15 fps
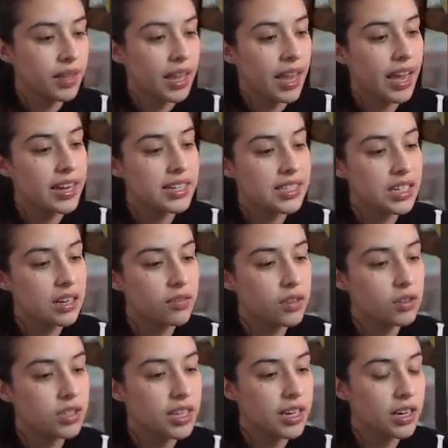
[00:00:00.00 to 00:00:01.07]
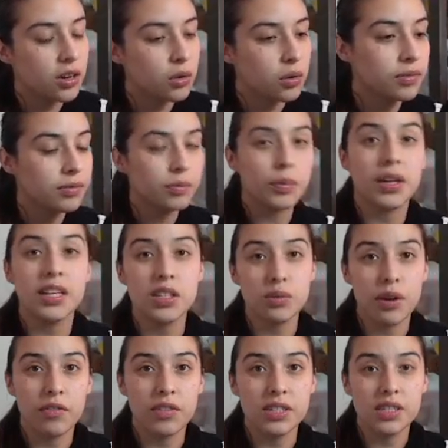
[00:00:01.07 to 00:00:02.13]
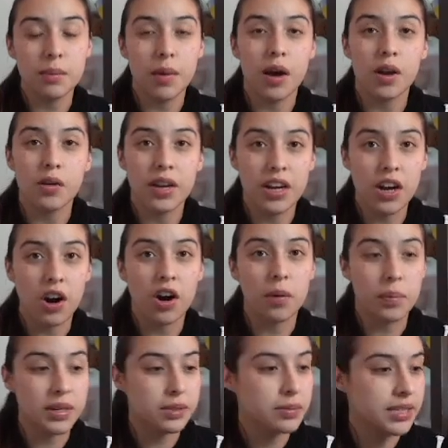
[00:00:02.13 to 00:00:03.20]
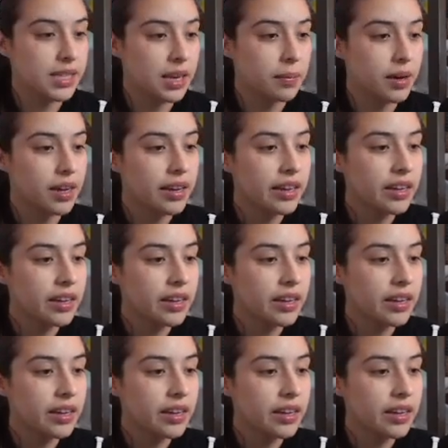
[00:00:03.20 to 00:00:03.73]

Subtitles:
And instead of using inquiry, we need to reference the model in our Prisma schema.